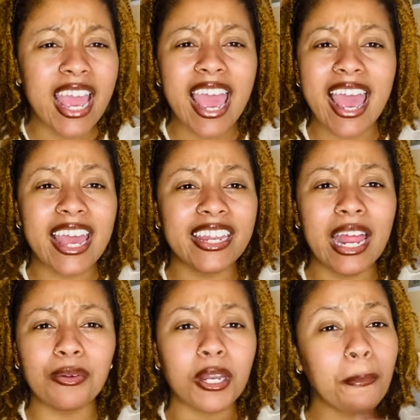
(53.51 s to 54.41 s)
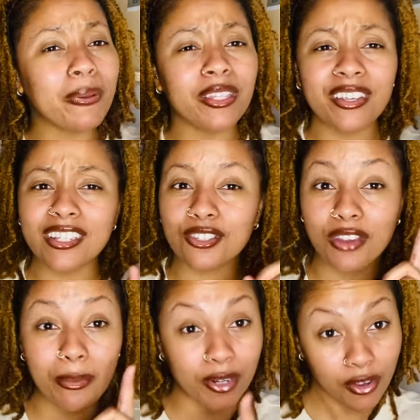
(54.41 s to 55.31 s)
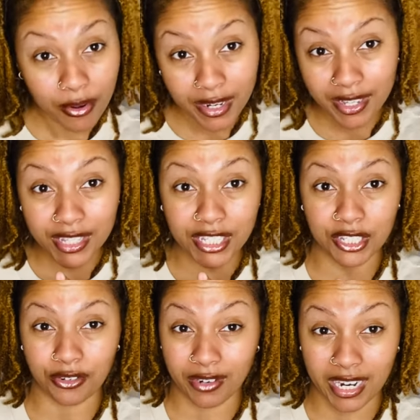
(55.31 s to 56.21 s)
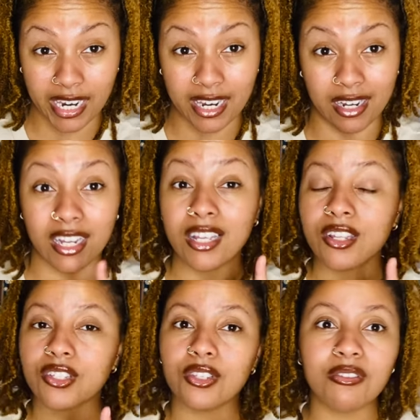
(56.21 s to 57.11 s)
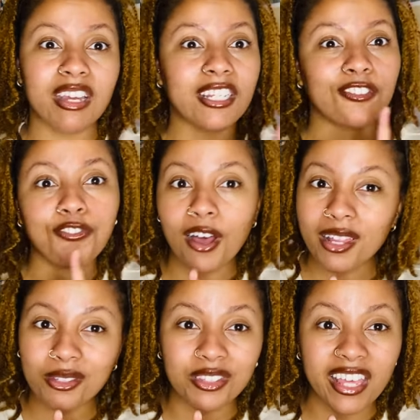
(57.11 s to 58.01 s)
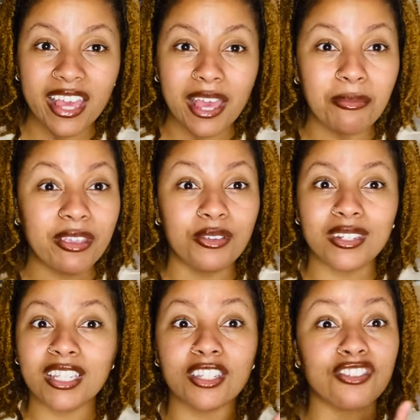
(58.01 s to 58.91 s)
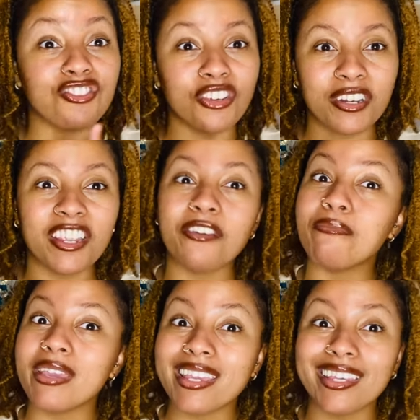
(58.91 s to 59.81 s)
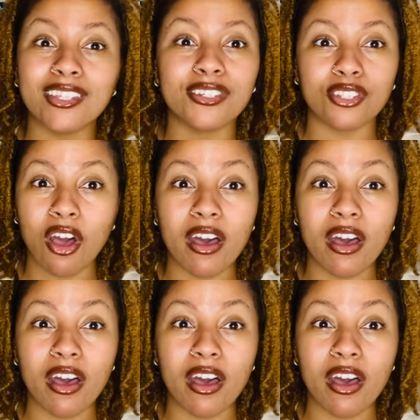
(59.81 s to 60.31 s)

and I'm going to put their Instagram in the corner of the screen so you guys followed them and you can see the journey of making the doll.